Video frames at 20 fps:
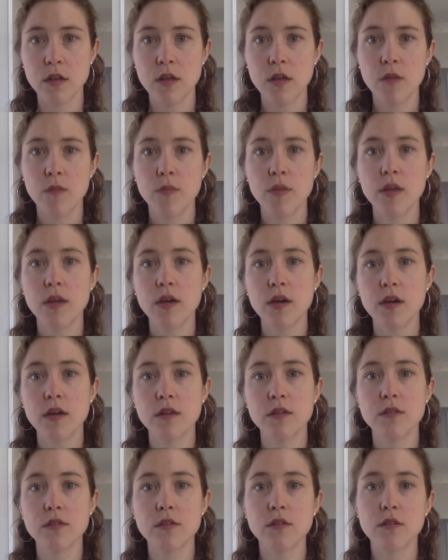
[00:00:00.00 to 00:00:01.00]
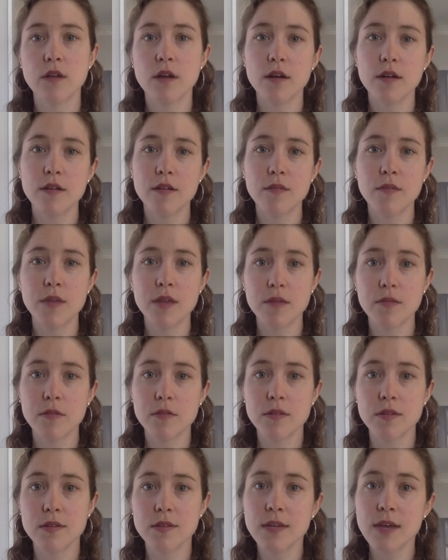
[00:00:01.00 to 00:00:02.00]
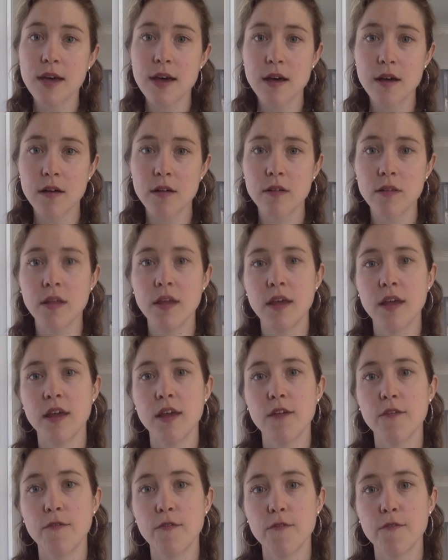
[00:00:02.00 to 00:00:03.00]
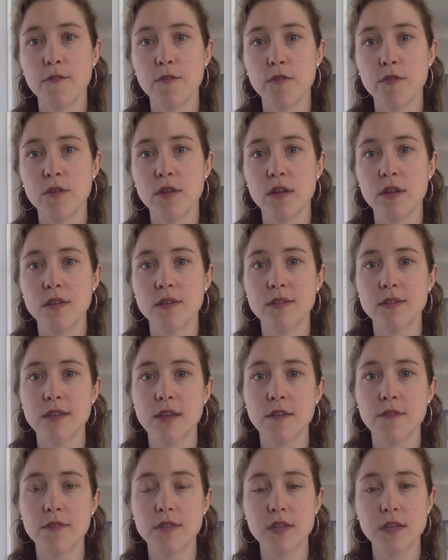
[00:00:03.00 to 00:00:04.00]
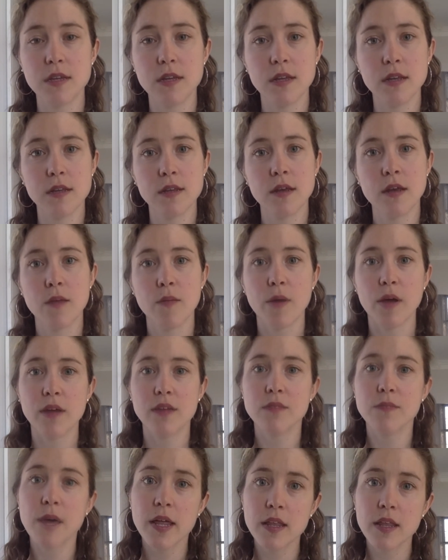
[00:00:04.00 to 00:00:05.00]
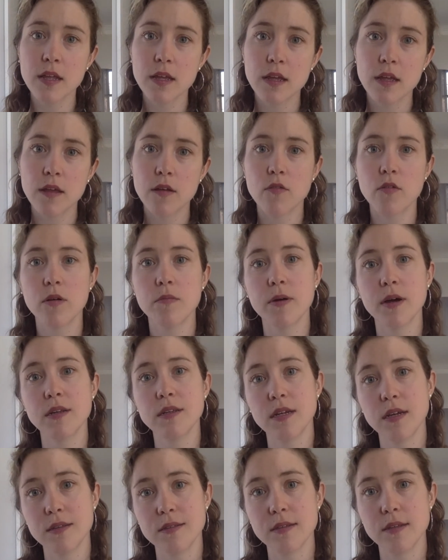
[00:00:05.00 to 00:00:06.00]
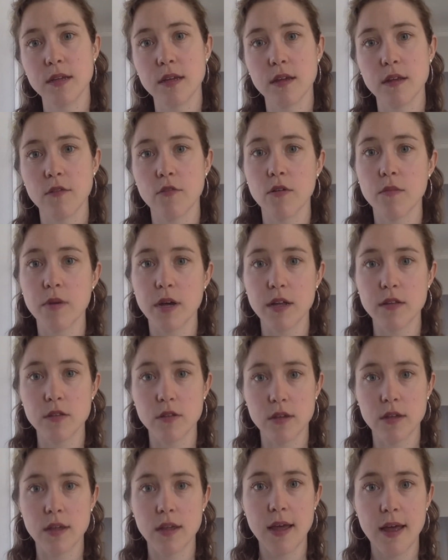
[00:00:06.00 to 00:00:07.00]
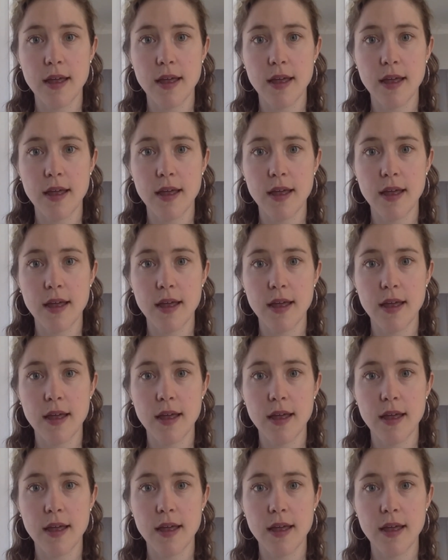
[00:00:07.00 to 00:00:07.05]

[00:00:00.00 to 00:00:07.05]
because you're not going to be able to tell if a food is safe to eat by smelling it or by tasting it or by looking at